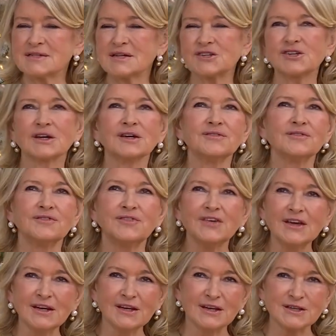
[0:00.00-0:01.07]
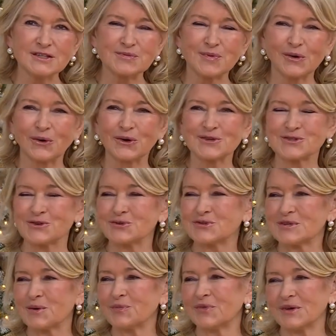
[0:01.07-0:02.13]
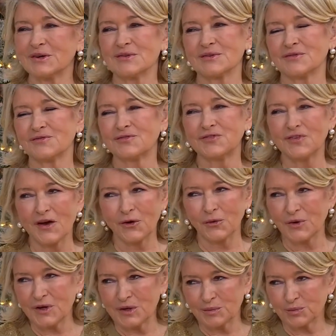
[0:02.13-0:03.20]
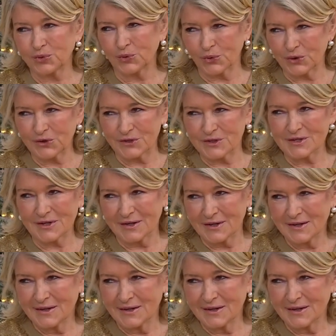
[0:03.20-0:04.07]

such a convenience, but also something very important. Yeah.